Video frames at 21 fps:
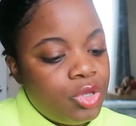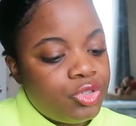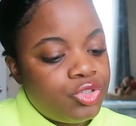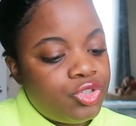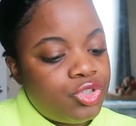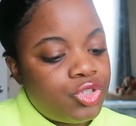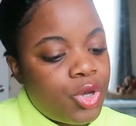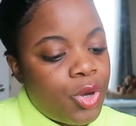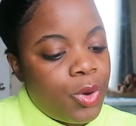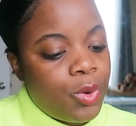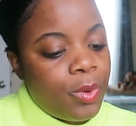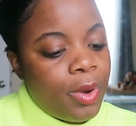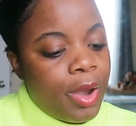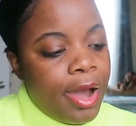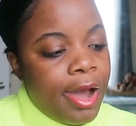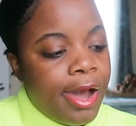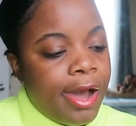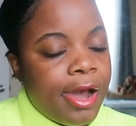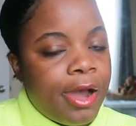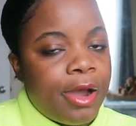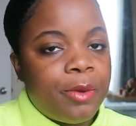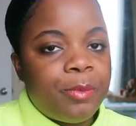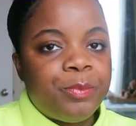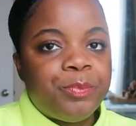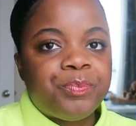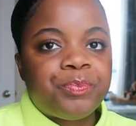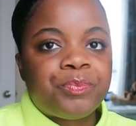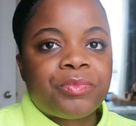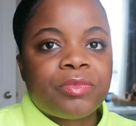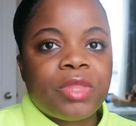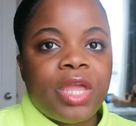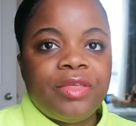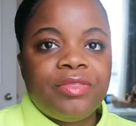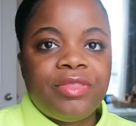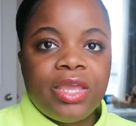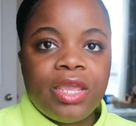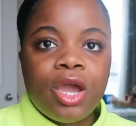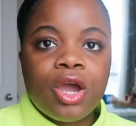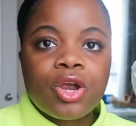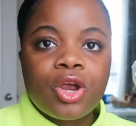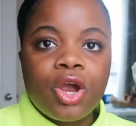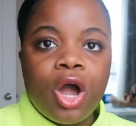So
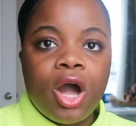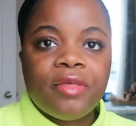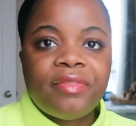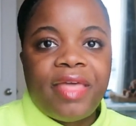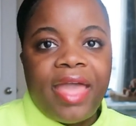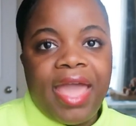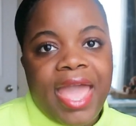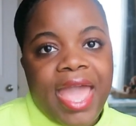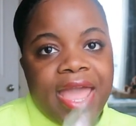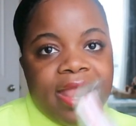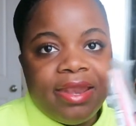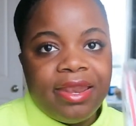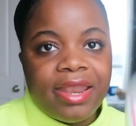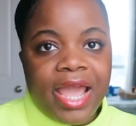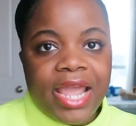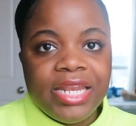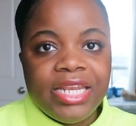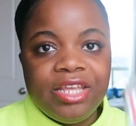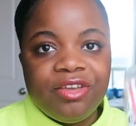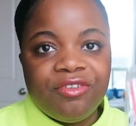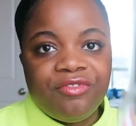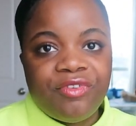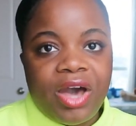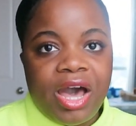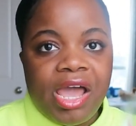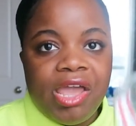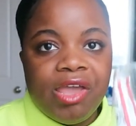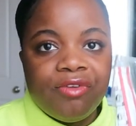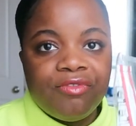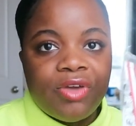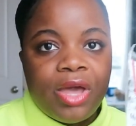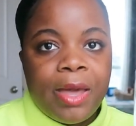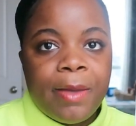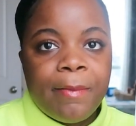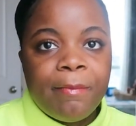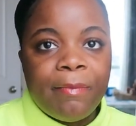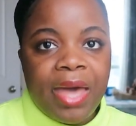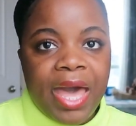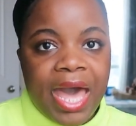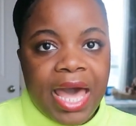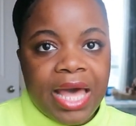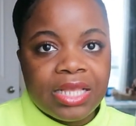they are called the N95
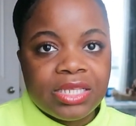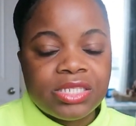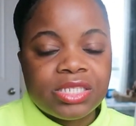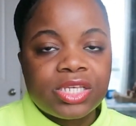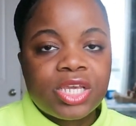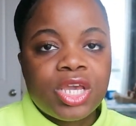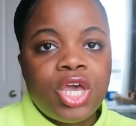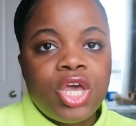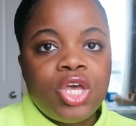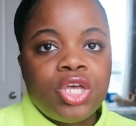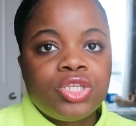mask.